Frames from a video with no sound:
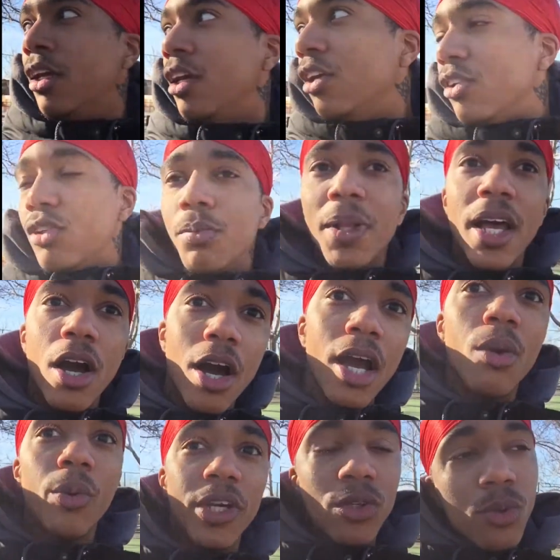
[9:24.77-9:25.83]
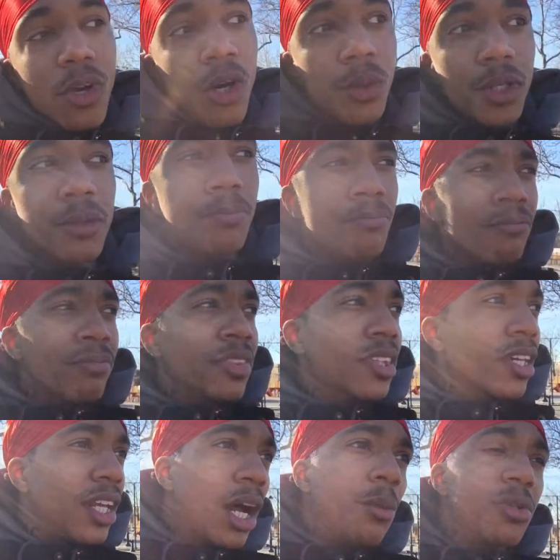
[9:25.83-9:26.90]
She'd be like, all right, where you going?
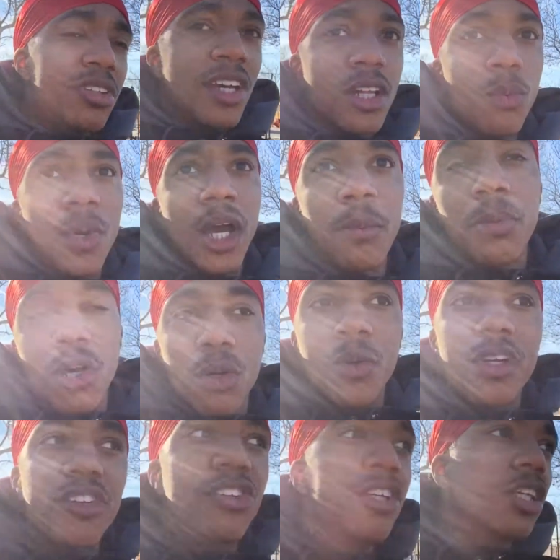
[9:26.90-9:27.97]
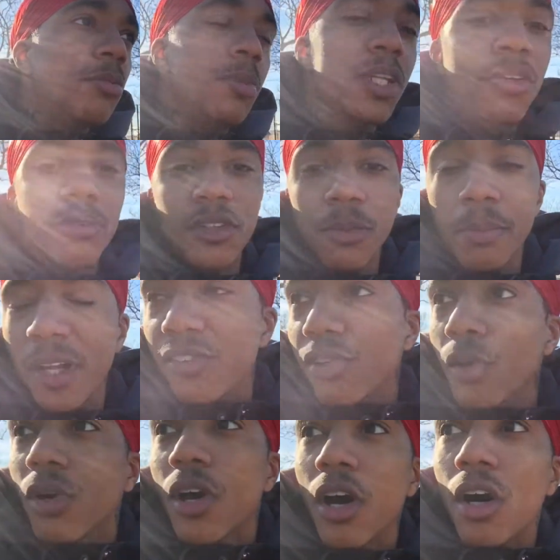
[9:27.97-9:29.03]
And I would tell her where I'm going. She'd give me the Metro
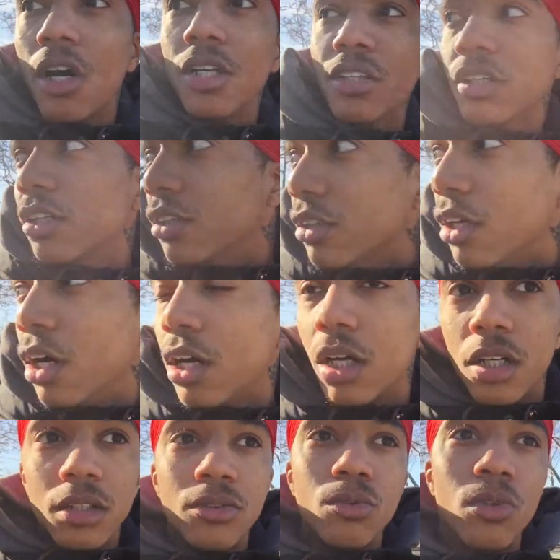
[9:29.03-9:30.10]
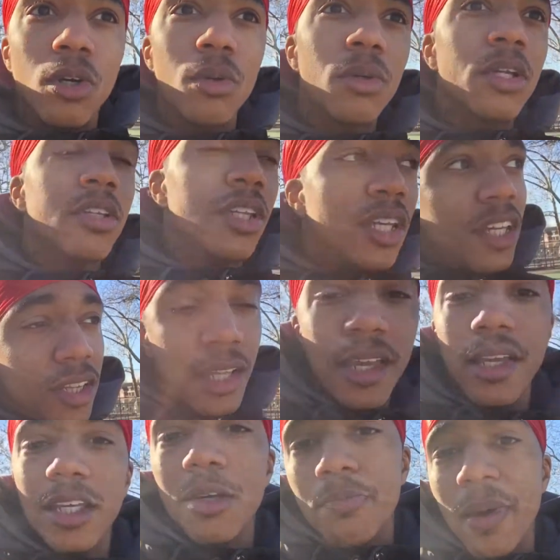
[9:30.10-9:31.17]
card, you know, to get there and
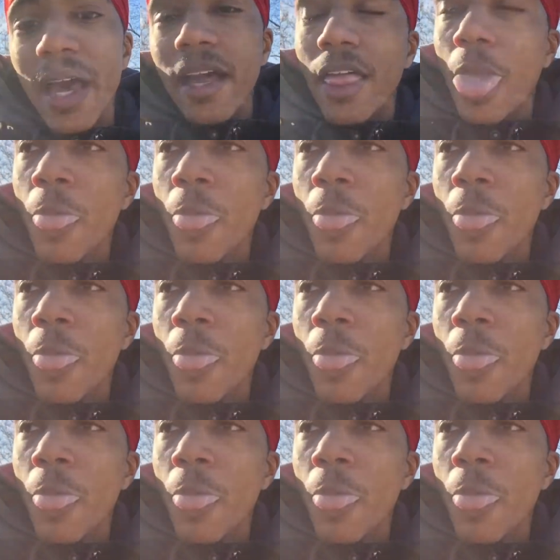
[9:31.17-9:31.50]
get back.